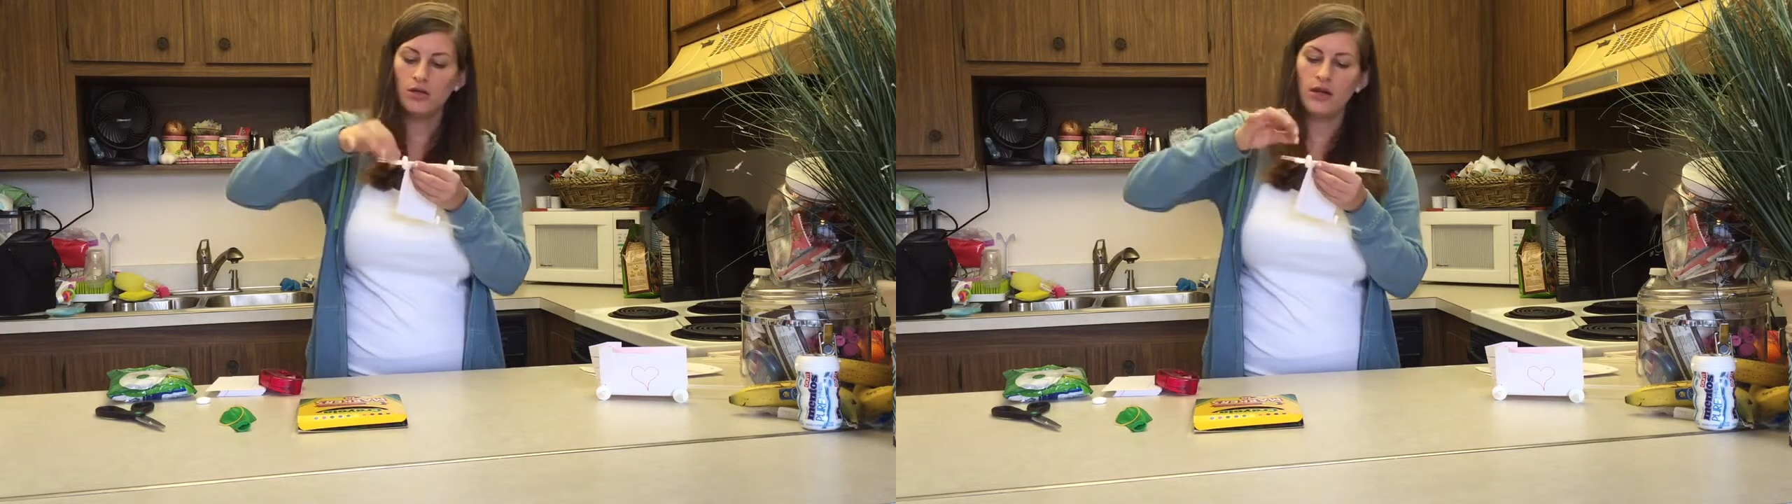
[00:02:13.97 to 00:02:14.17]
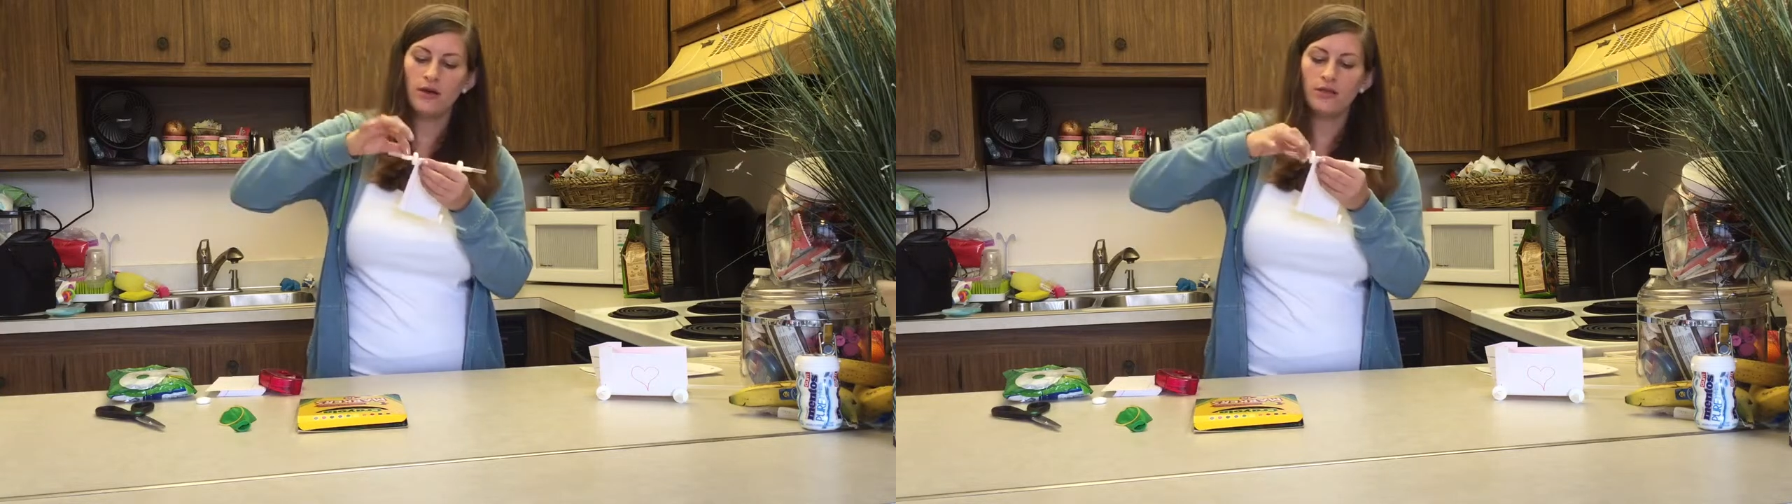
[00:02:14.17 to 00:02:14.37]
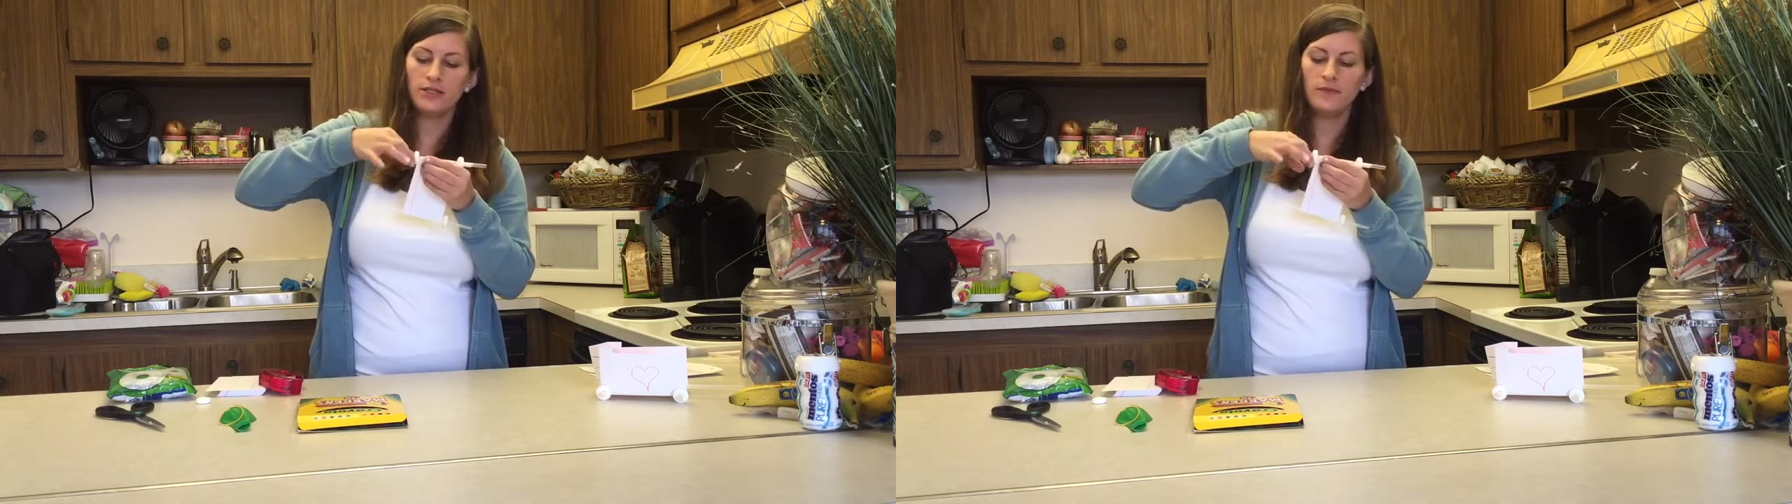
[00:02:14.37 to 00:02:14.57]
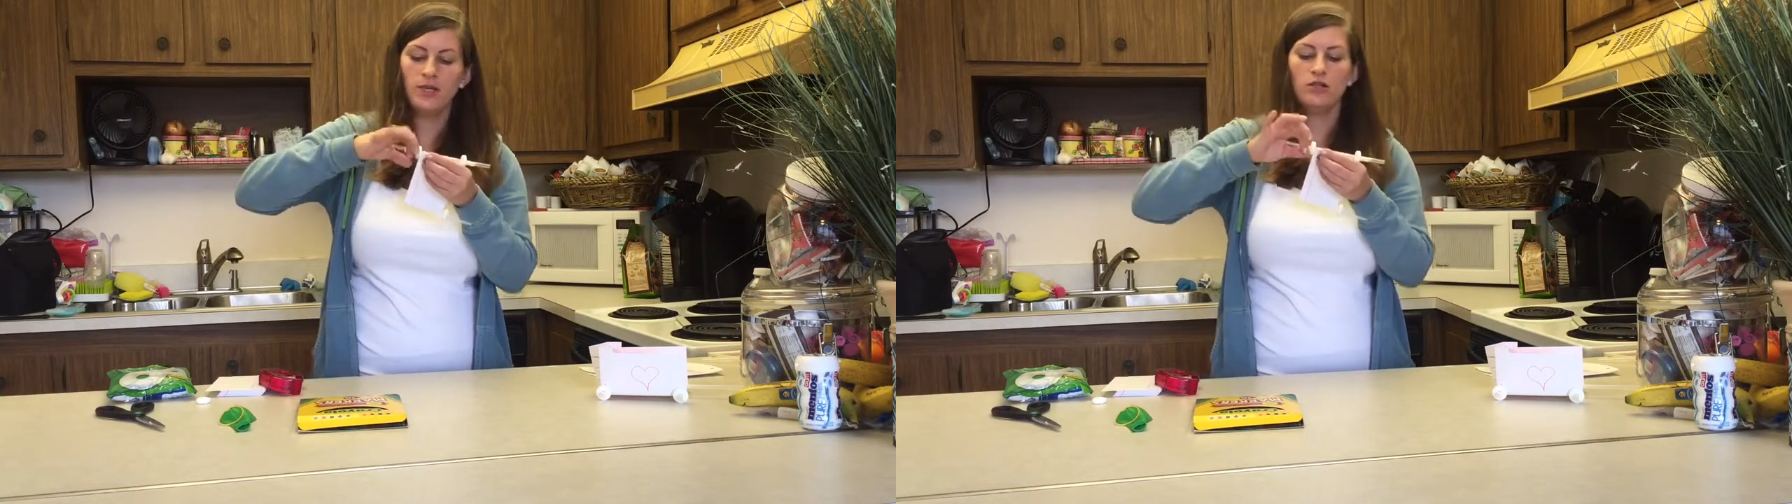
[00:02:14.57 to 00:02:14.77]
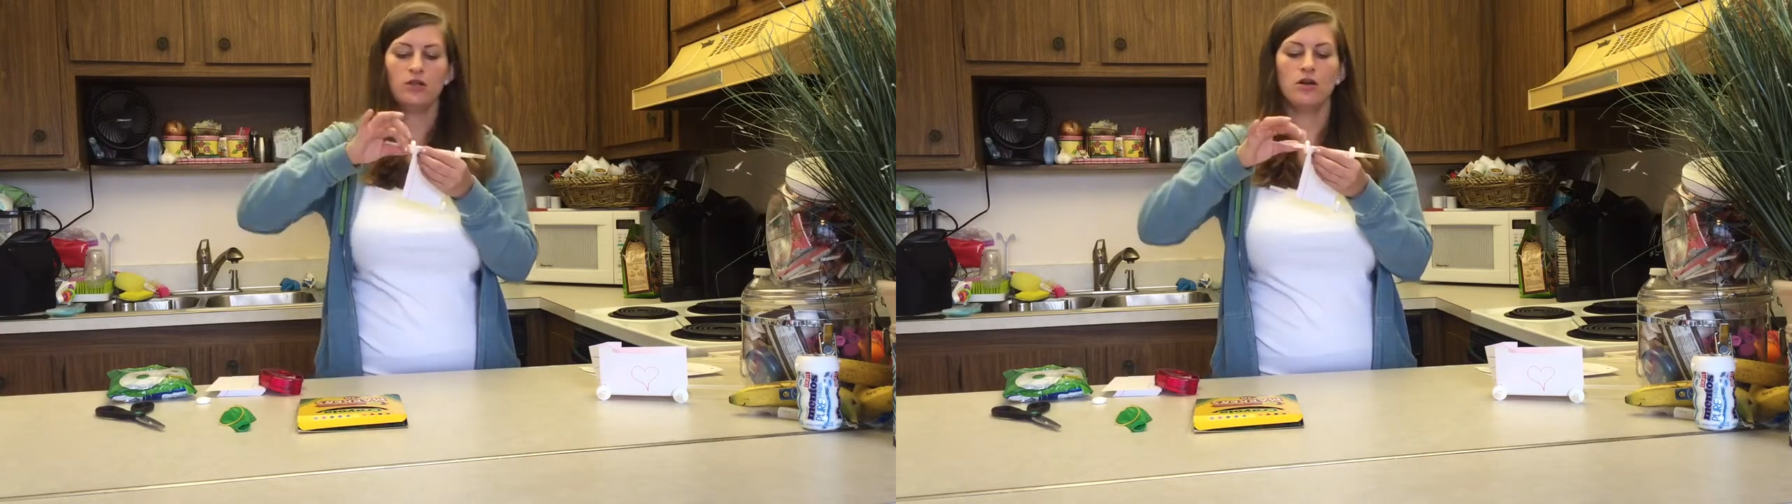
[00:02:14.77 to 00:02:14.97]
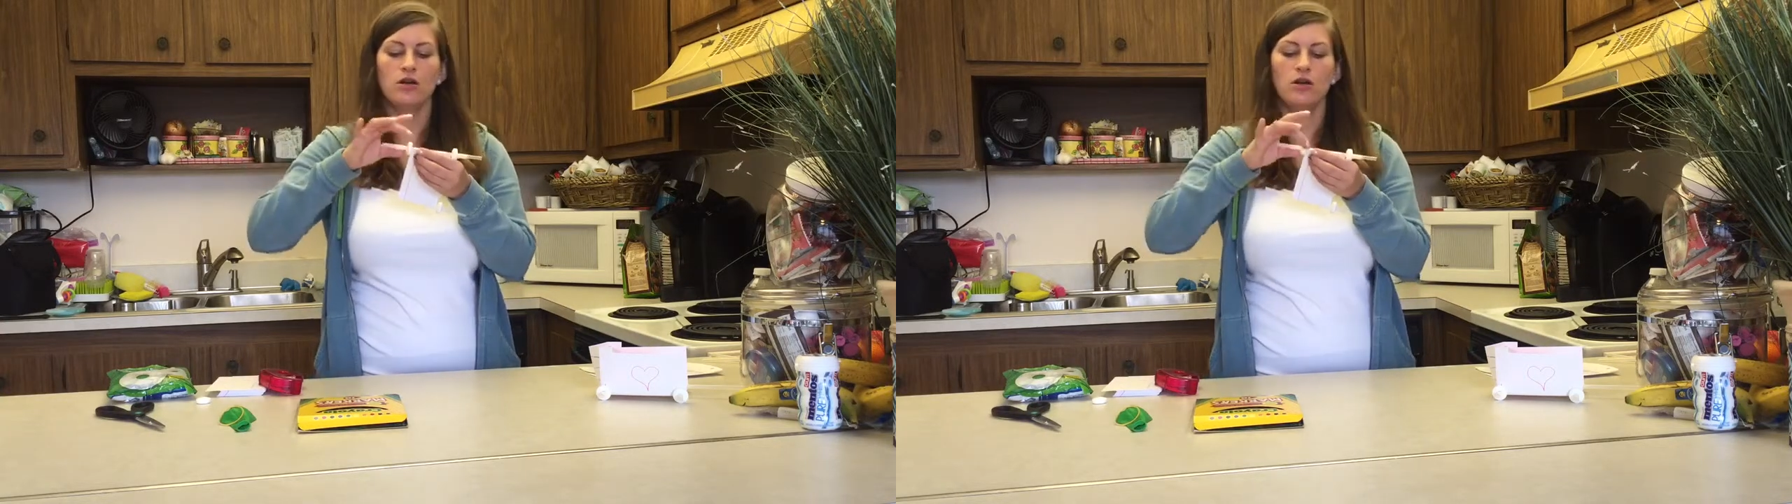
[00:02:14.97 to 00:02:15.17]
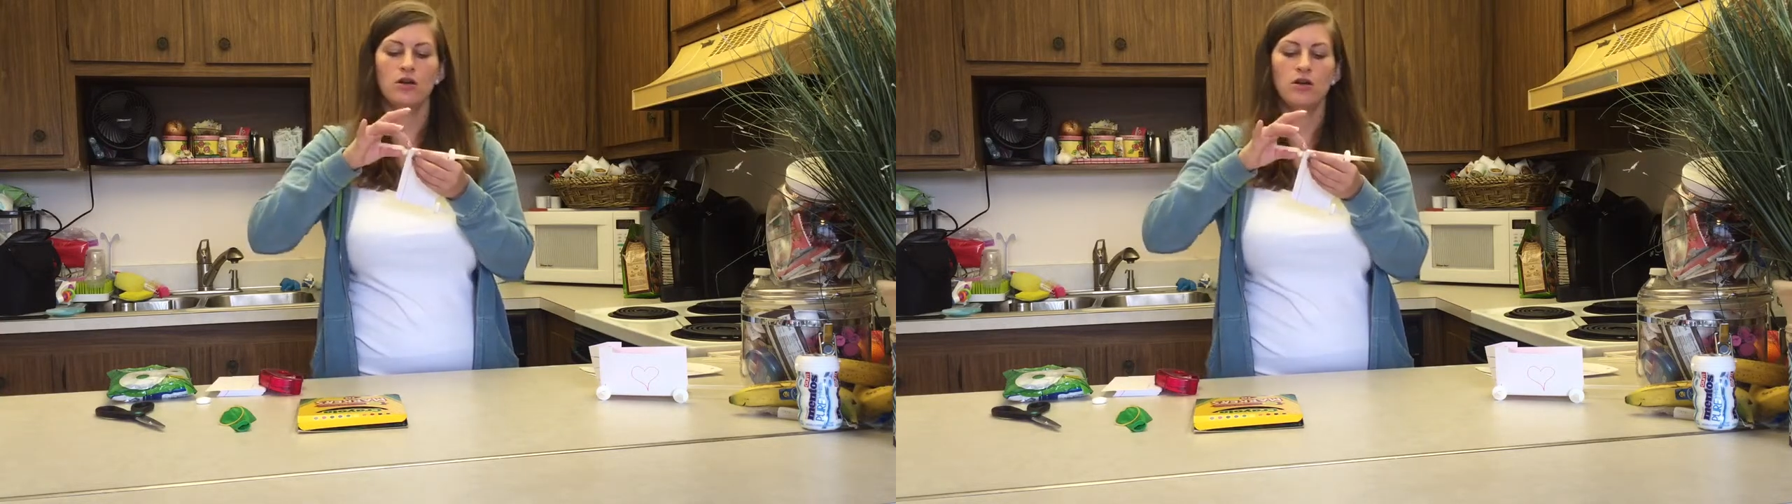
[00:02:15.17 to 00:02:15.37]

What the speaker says: Now let's make sure.